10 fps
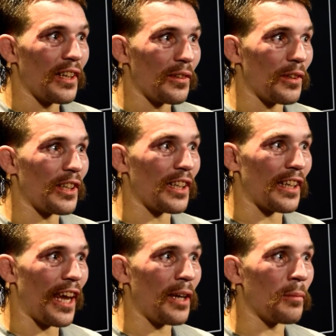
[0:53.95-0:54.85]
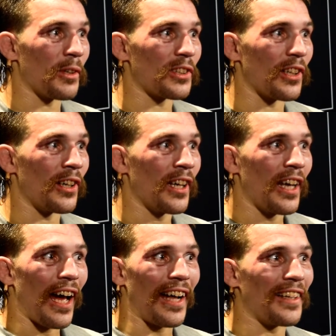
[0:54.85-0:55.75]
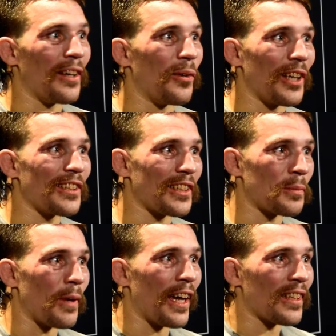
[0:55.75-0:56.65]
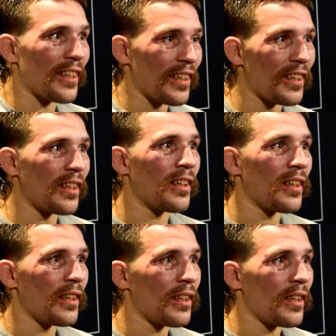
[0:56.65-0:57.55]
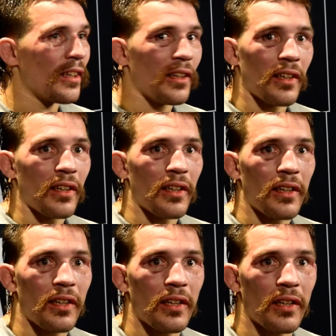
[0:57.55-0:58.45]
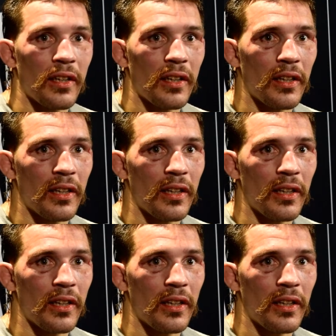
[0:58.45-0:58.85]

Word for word: really a gamer, so I didn't know what to expect. Were you happy with your performance in the fight?